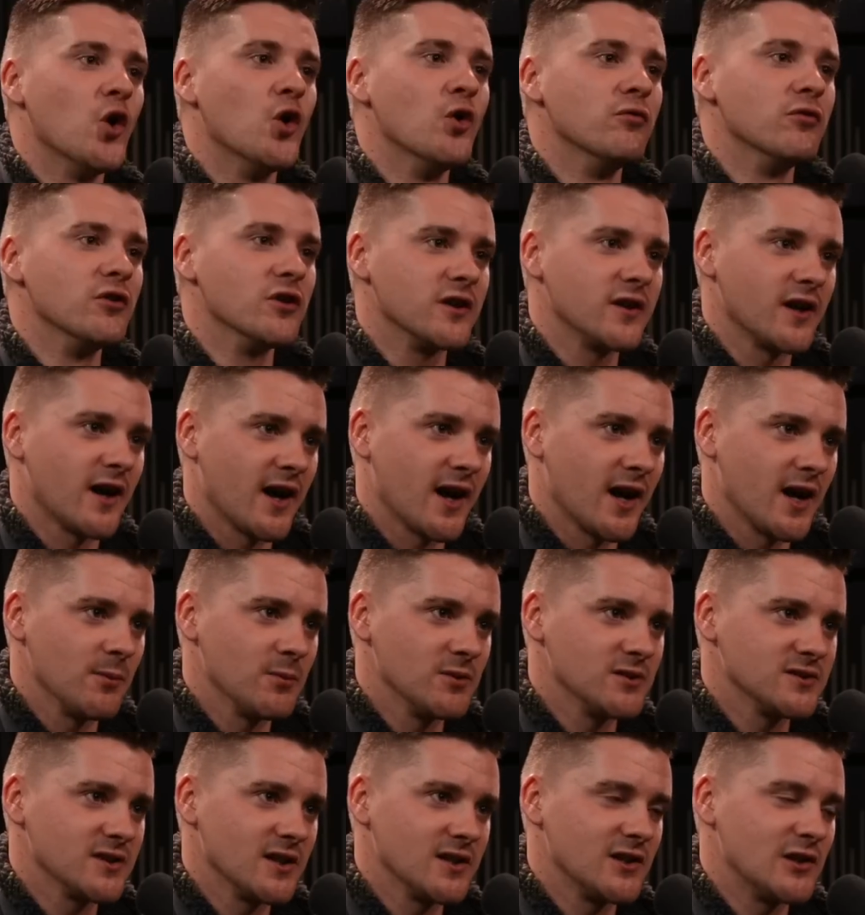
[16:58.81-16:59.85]
over time,
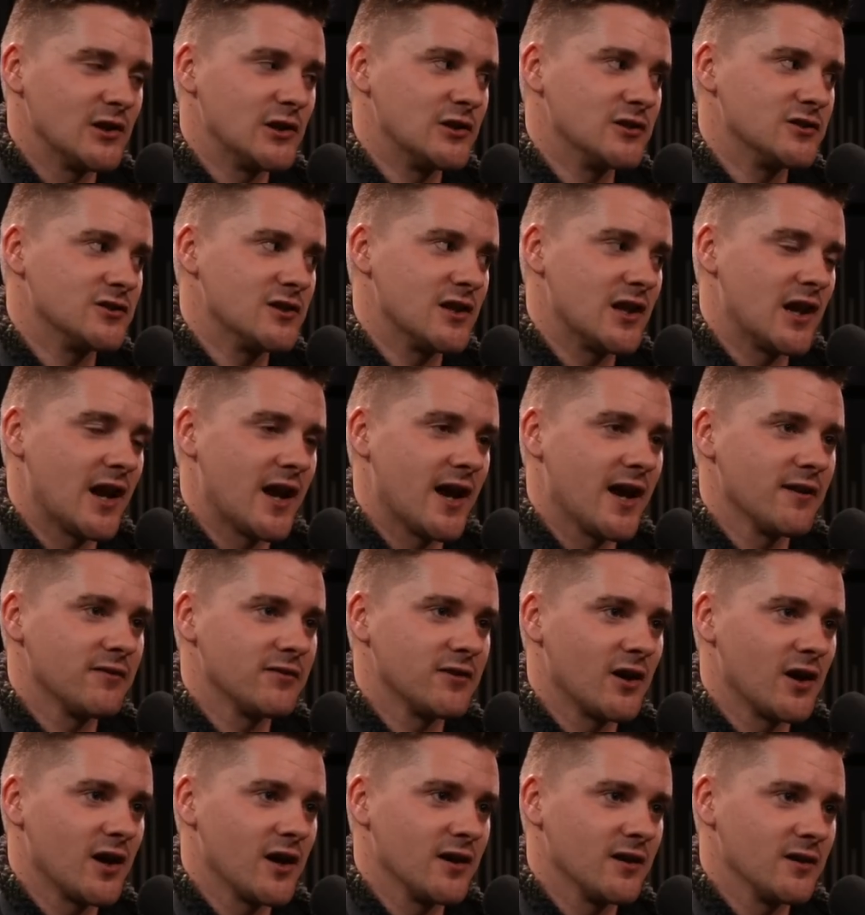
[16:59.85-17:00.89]
it's like you look to the left
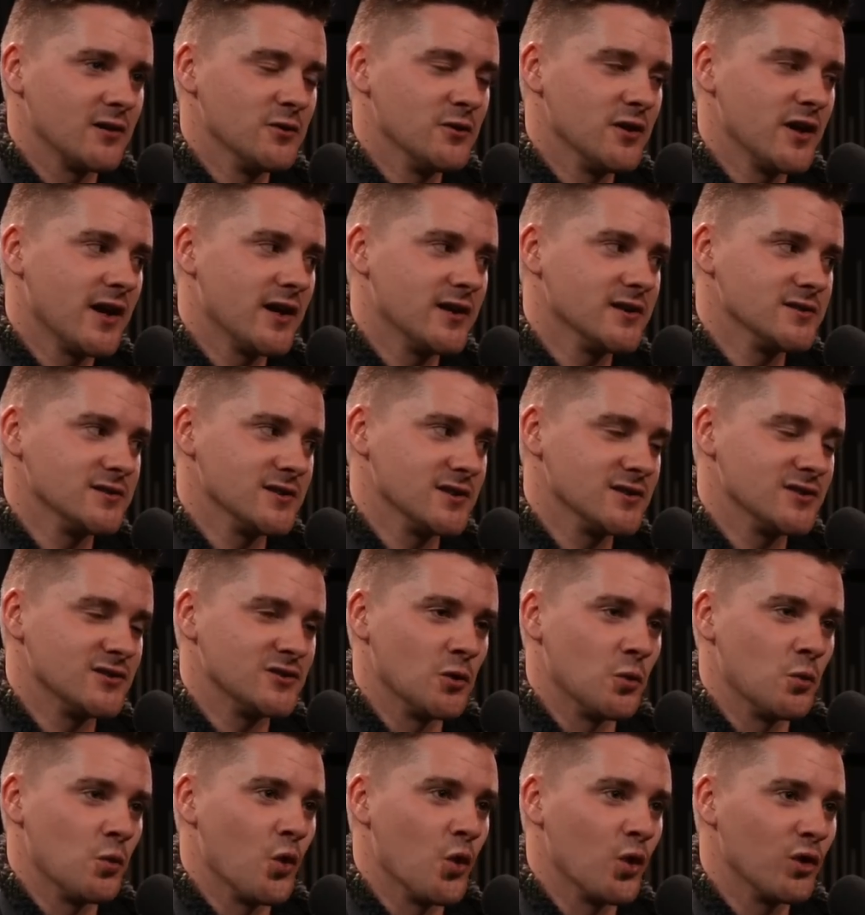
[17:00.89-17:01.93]
and you're like, who the hell is this
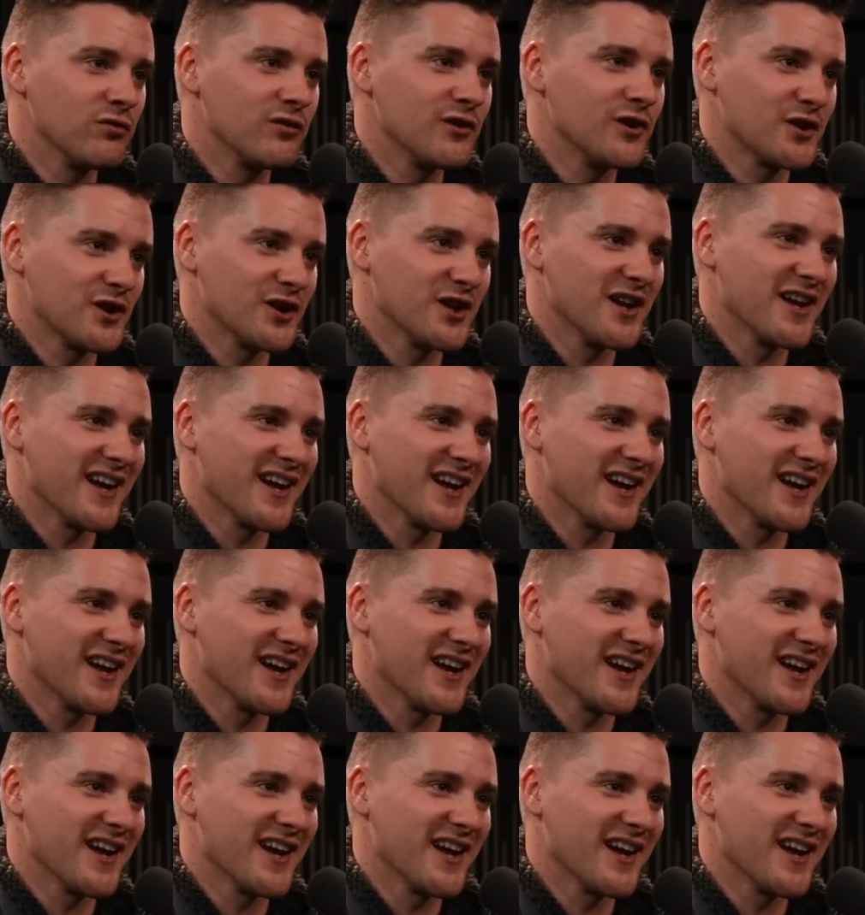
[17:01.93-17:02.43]
dwarf looking